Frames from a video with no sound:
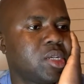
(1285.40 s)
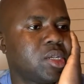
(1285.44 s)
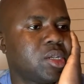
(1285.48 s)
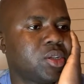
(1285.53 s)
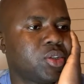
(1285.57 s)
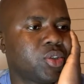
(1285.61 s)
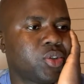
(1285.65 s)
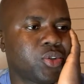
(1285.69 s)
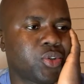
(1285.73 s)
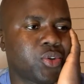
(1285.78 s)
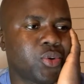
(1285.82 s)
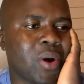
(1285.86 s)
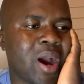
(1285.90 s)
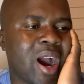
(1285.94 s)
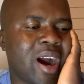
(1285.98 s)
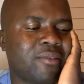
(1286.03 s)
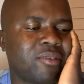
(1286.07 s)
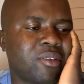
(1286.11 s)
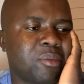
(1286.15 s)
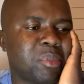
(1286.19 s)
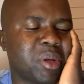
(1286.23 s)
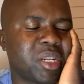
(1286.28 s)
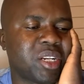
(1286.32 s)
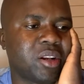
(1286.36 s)
Do you have
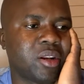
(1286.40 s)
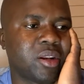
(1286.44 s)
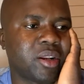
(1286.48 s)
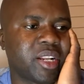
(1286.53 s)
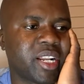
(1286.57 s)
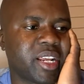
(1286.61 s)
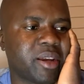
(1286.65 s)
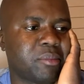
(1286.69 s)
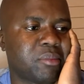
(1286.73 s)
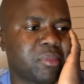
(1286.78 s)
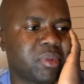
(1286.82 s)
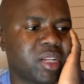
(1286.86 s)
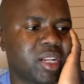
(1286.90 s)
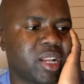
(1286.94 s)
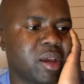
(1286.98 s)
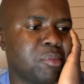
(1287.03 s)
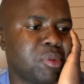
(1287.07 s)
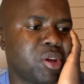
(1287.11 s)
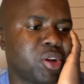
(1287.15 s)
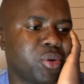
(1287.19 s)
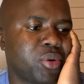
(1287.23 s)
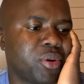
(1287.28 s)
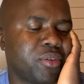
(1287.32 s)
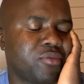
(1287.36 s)
a middle name? Let me
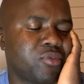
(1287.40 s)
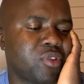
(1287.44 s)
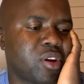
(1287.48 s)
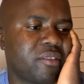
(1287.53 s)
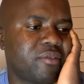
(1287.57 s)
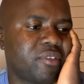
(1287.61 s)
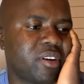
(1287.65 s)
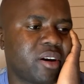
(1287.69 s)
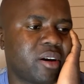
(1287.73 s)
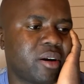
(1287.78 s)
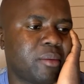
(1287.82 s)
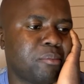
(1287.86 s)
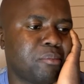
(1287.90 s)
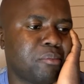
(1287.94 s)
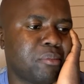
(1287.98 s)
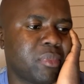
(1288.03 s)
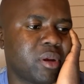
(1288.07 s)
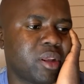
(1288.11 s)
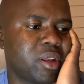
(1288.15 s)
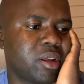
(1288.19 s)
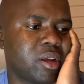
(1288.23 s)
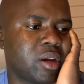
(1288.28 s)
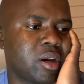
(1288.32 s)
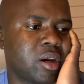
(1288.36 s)
know if you have a
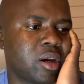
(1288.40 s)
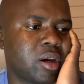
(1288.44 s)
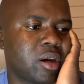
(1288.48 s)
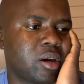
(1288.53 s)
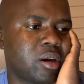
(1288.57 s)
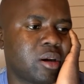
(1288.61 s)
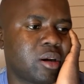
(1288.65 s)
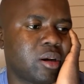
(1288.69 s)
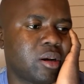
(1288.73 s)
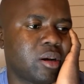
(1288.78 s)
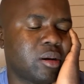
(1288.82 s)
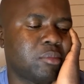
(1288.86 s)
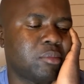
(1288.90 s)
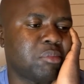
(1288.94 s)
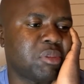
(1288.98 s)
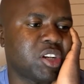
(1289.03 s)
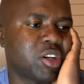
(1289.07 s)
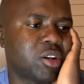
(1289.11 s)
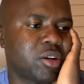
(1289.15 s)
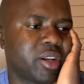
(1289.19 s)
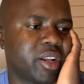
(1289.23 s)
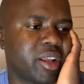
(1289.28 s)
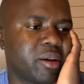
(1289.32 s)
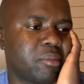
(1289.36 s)

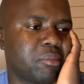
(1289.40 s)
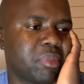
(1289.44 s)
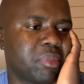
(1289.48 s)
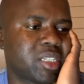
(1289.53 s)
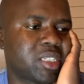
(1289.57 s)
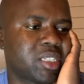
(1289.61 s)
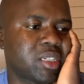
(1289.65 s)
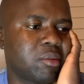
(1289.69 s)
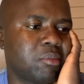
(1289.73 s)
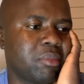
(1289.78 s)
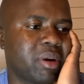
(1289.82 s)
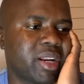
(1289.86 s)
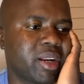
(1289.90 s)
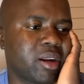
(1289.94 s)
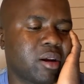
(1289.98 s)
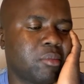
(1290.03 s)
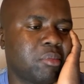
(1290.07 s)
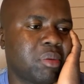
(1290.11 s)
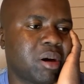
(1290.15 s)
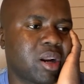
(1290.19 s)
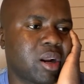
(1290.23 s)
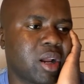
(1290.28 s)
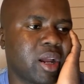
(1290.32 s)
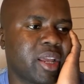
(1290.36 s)
middle name.
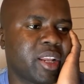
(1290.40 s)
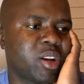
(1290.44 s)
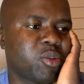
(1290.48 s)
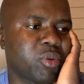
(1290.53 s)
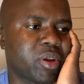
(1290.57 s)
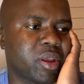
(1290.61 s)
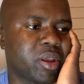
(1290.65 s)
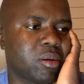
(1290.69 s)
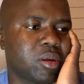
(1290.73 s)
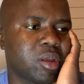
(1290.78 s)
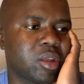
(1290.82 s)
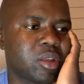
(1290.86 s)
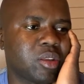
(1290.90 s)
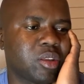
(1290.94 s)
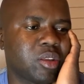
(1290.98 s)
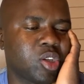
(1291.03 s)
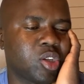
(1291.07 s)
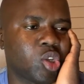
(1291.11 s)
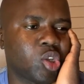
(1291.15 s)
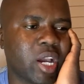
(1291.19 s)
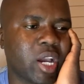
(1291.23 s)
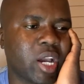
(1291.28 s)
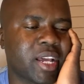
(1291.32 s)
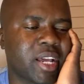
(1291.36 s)
But anyway,
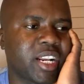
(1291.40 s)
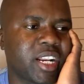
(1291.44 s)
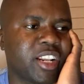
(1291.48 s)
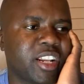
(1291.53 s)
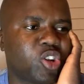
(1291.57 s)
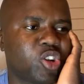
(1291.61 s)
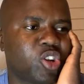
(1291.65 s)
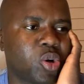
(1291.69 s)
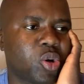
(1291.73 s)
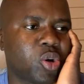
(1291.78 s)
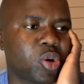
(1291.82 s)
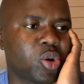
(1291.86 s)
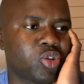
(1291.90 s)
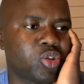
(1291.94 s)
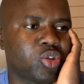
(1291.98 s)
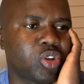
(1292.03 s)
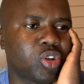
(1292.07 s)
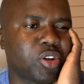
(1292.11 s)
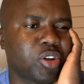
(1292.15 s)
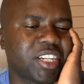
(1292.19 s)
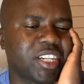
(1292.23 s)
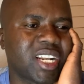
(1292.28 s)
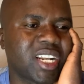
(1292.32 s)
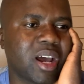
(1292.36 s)
I really don't. You
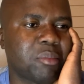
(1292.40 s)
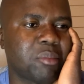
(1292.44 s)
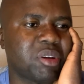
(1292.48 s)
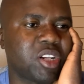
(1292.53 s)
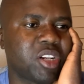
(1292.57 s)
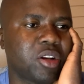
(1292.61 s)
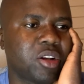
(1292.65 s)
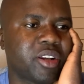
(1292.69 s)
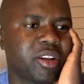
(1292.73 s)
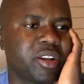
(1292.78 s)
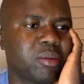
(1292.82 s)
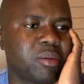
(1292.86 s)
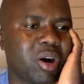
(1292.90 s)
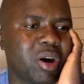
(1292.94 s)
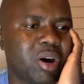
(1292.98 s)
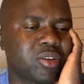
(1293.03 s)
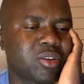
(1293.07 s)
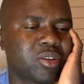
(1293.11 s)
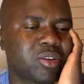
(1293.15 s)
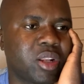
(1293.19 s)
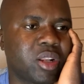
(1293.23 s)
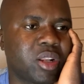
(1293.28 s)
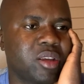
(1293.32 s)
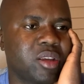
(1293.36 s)
don't need a middle name
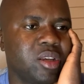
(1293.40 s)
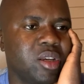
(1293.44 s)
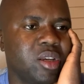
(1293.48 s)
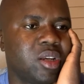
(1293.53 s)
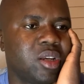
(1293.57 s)
actually.